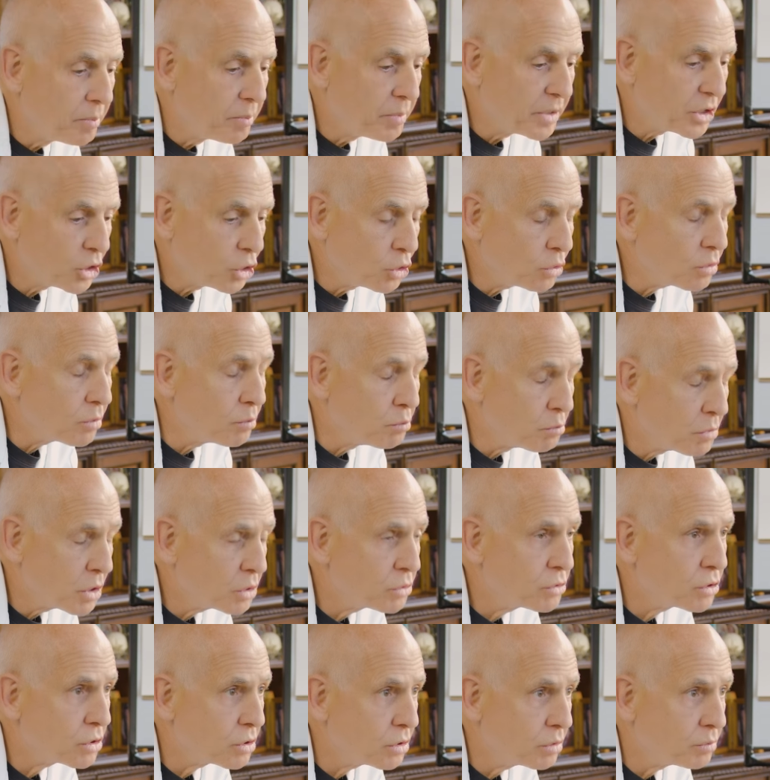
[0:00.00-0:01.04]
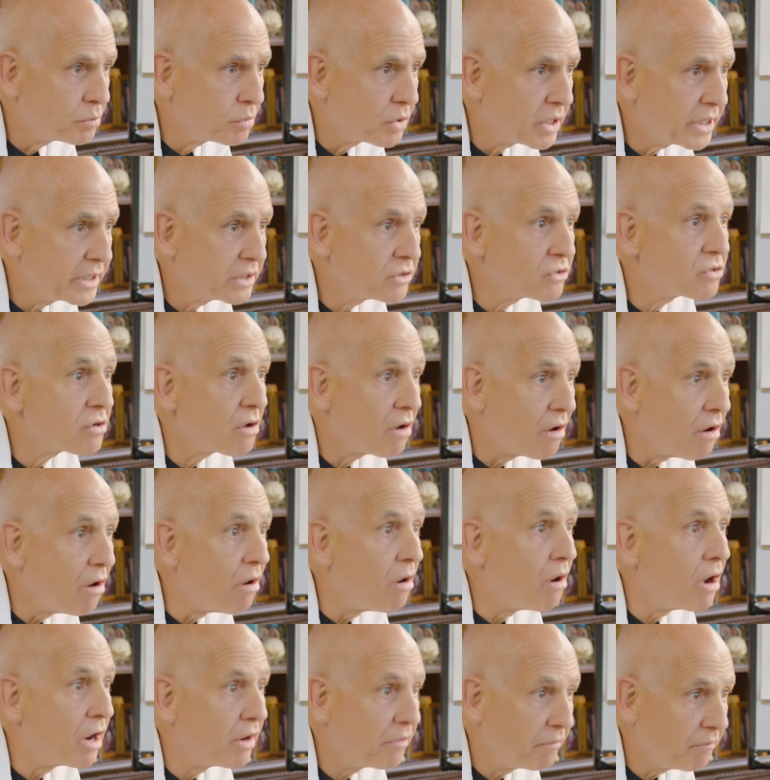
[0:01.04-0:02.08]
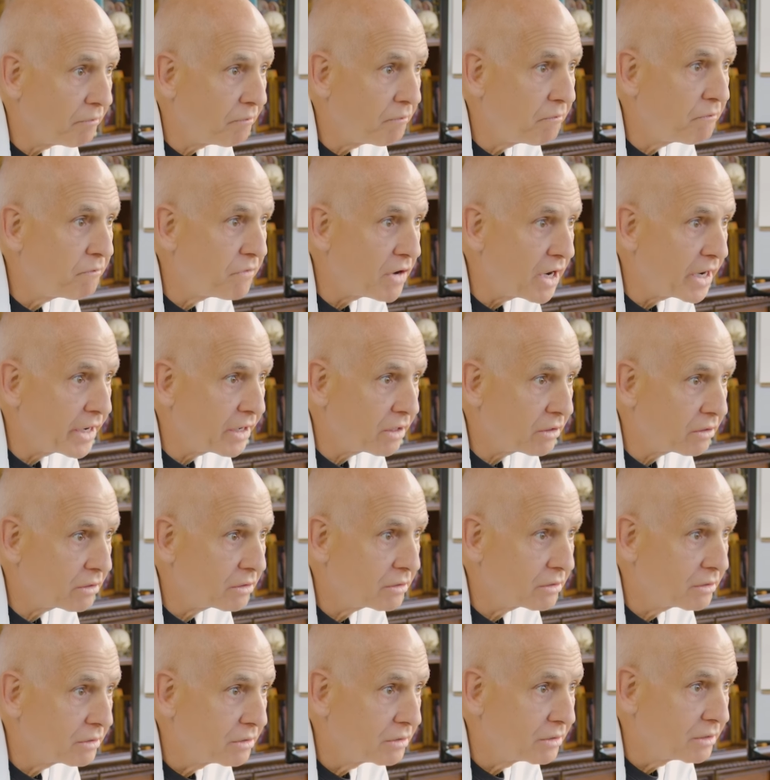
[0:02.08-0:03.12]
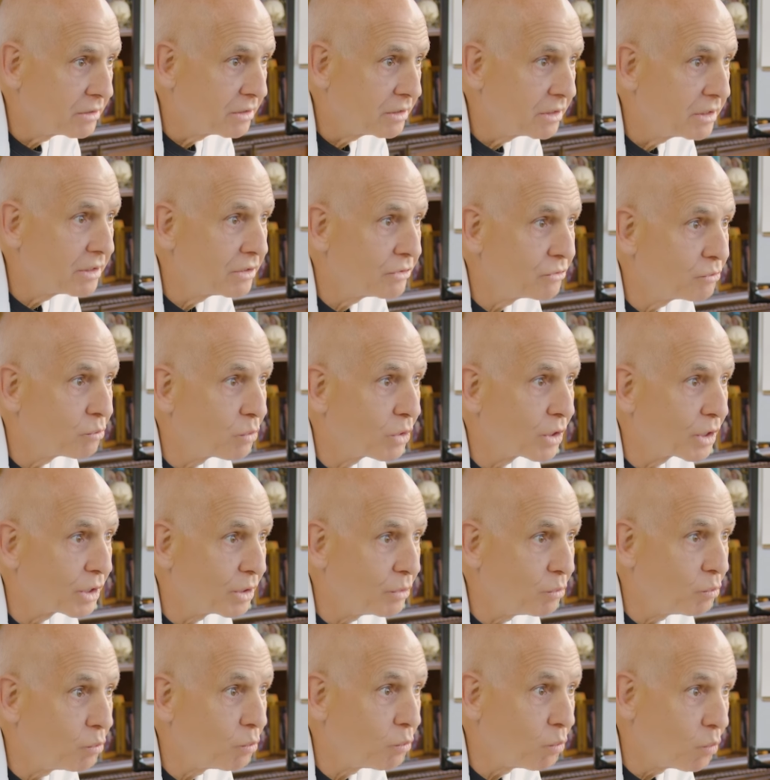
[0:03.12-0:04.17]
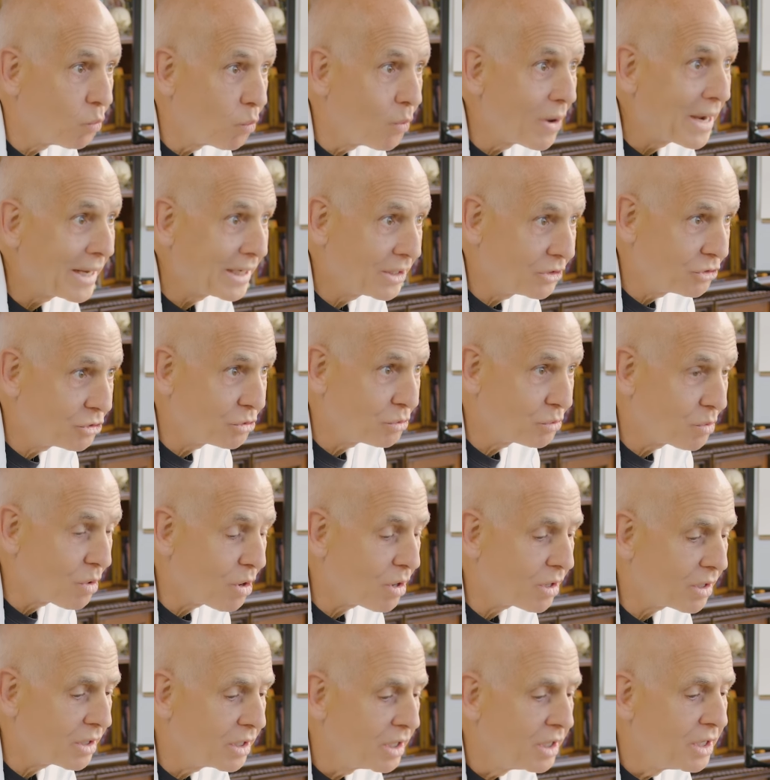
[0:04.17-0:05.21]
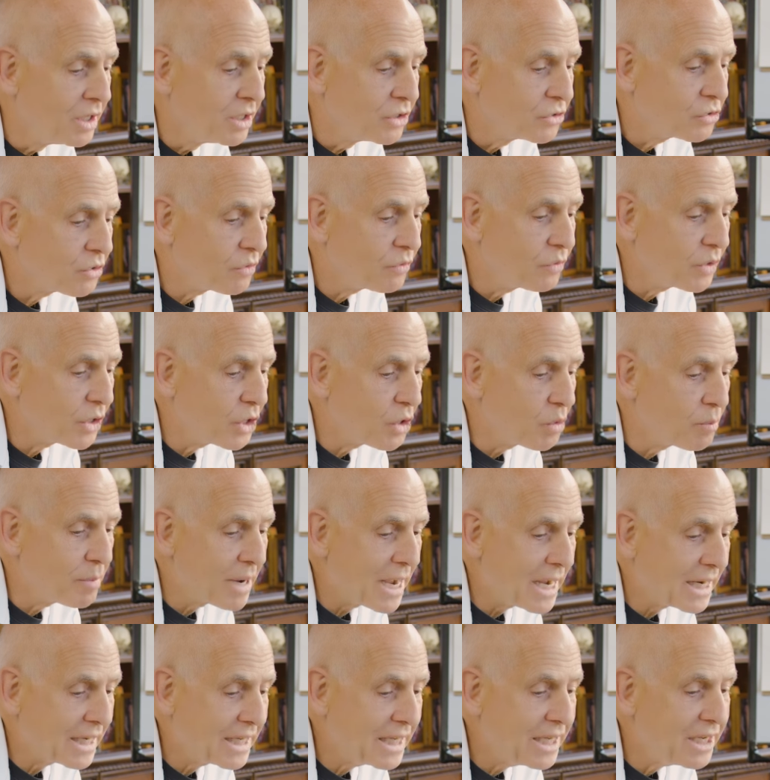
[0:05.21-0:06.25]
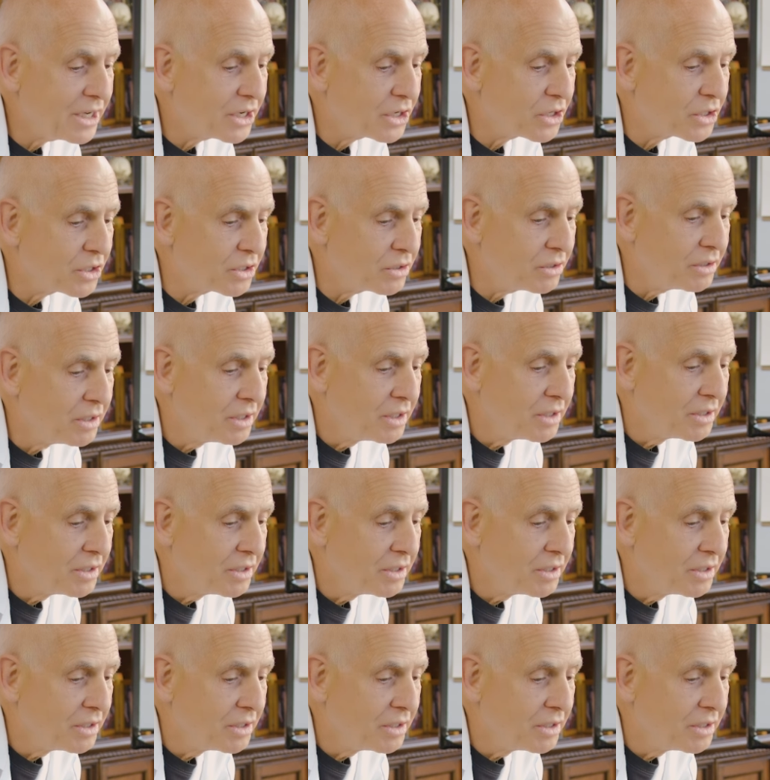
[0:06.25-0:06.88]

but your emotional brain's on fire. It is working way too hard. So if we go back here,